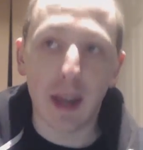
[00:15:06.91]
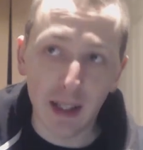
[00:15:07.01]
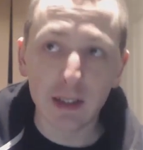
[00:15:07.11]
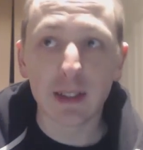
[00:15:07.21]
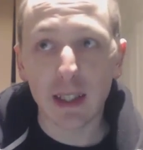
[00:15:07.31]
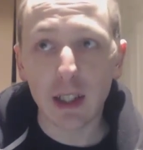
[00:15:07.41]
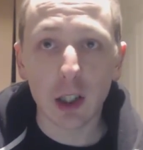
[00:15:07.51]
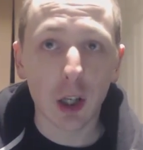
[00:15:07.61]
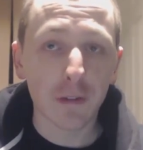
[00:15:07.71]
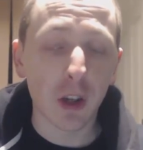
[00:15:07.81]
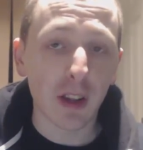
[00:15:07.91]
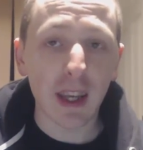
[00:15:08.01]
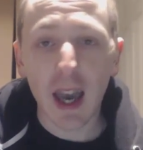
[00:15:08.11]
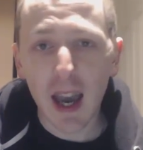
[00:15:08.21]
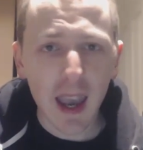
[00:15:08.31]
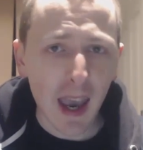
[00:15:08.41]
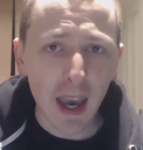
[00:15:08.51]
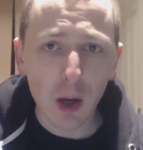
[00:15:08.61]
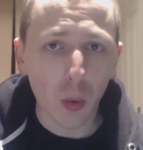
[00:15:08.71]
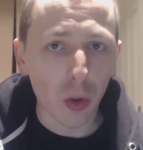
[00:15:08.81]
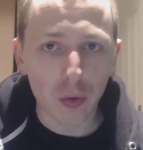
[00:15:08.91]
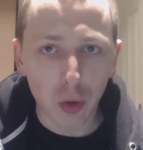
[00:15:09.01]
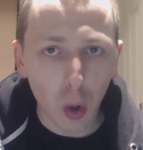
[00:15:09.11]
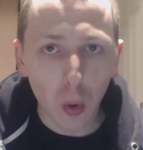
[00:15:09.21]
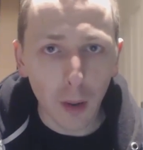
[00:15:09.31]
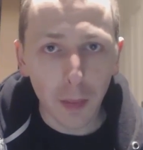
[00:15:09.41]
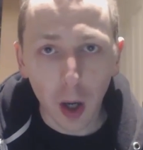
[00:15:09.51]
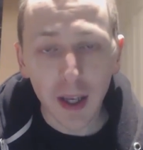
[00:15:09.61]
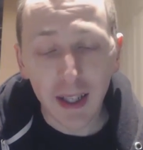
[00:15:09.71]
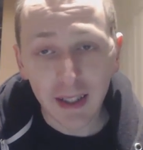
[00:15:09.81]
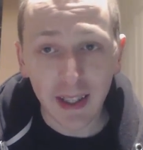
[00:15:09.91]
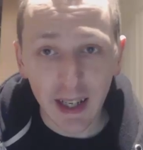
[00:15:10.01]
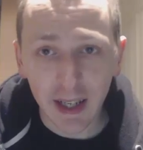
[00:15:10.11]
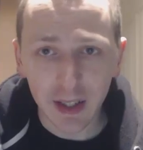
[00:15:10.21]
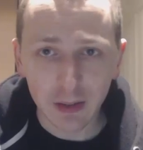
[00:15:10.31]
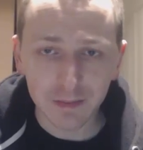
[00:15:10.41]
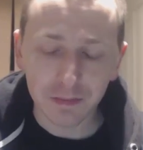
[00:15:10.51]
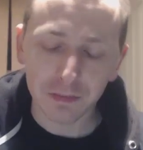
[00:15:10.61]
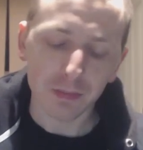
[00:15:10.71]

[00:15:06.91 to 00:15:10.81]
Then Cena could have done the AA or the roll-up like he did.